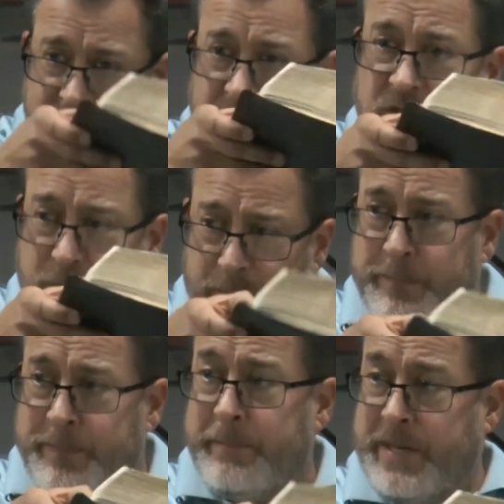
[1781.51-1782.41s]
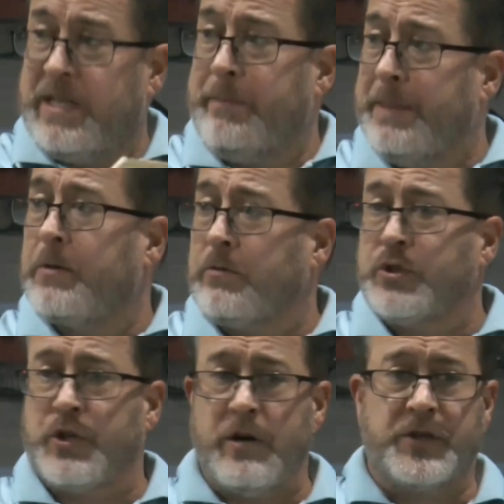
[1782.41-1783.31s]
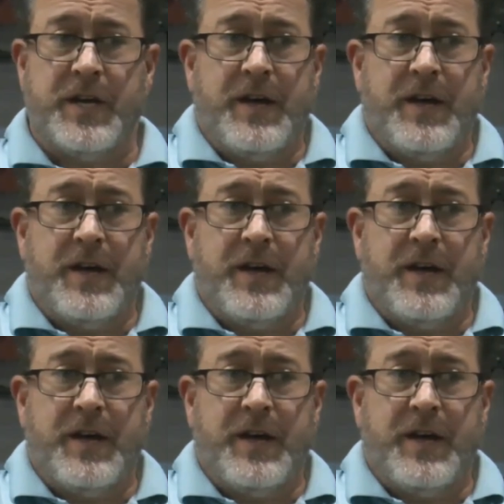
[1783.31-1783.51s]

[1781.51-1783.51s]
just being a biblical church.